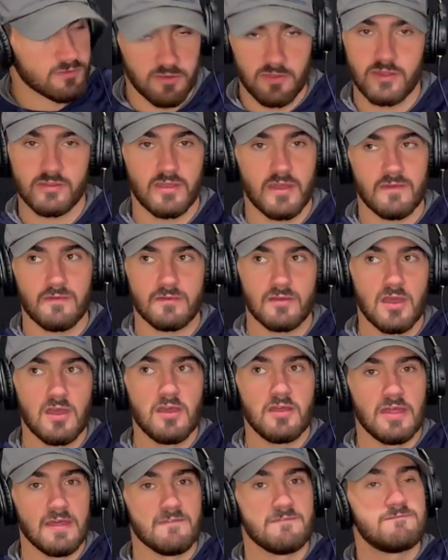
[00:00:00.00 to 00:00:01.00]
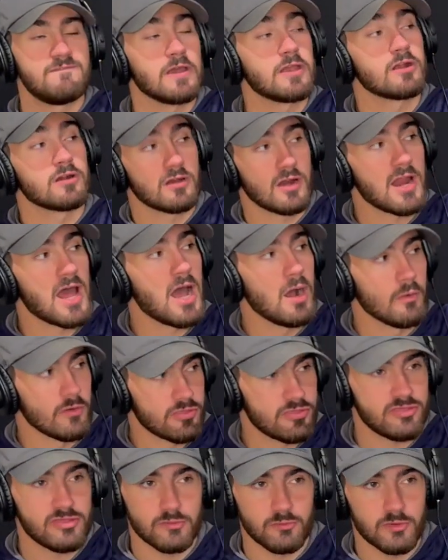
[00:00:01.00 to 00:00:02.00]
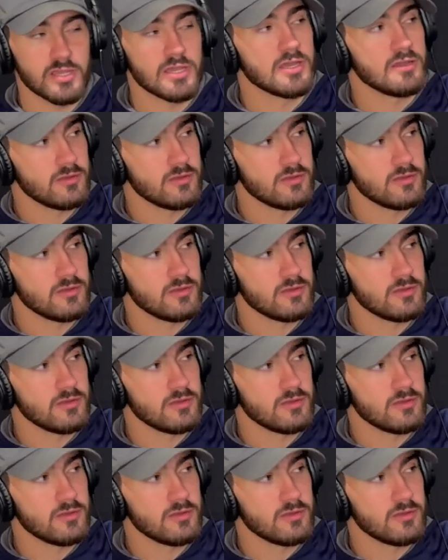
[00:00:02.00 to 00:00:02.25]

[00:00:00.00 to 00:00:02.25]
I think they figured it out with 3.